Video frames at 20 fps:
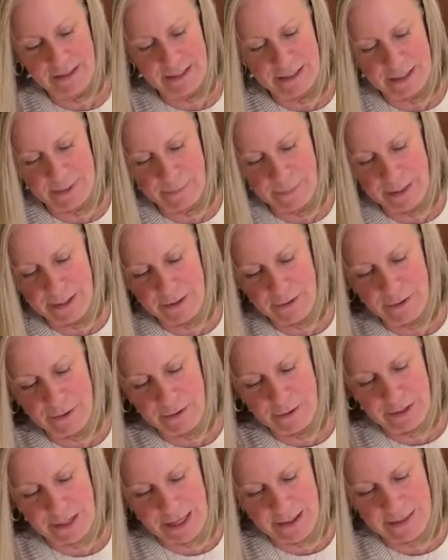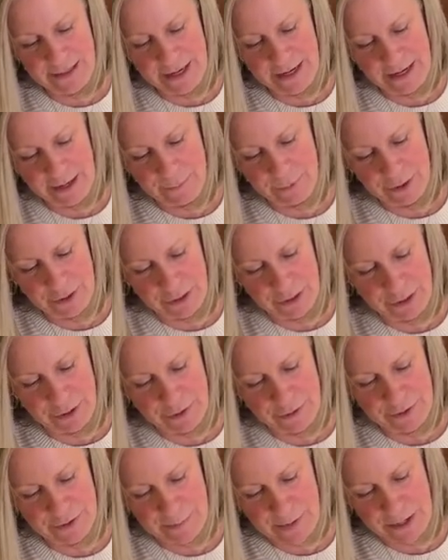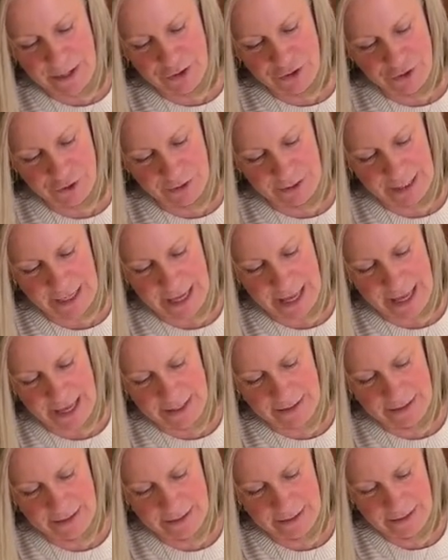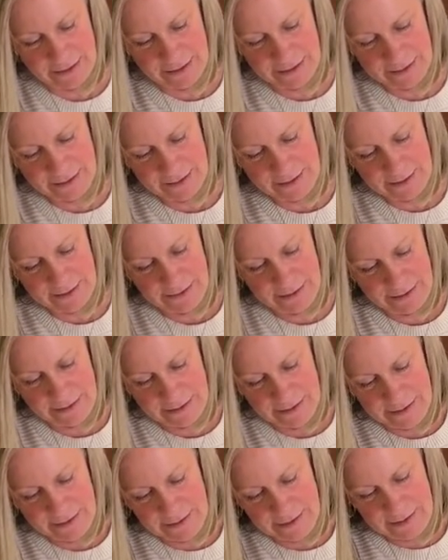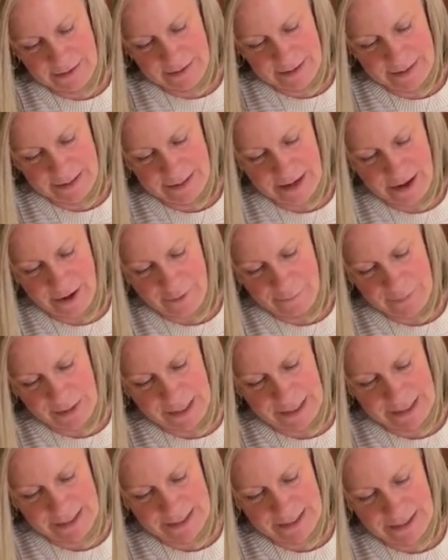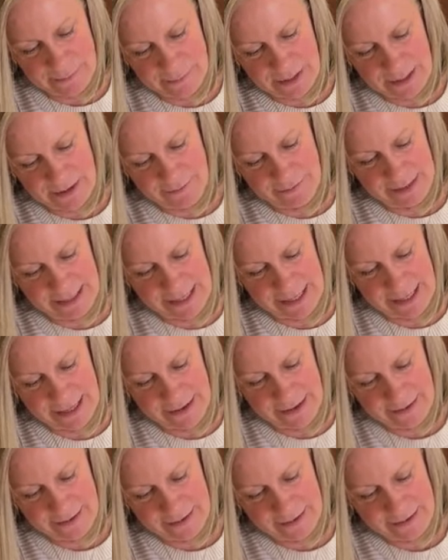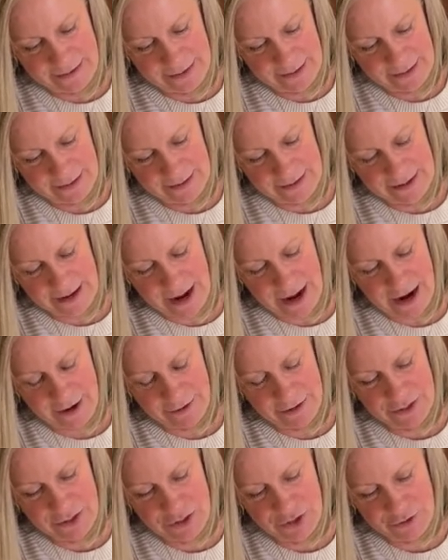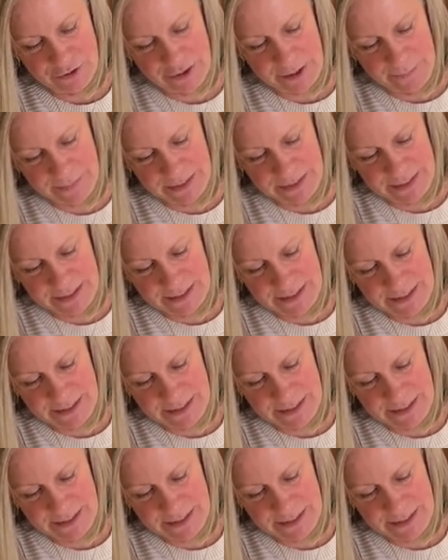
this peeled, and then I'm going to use my julienne to help me get some lovely carrot strips.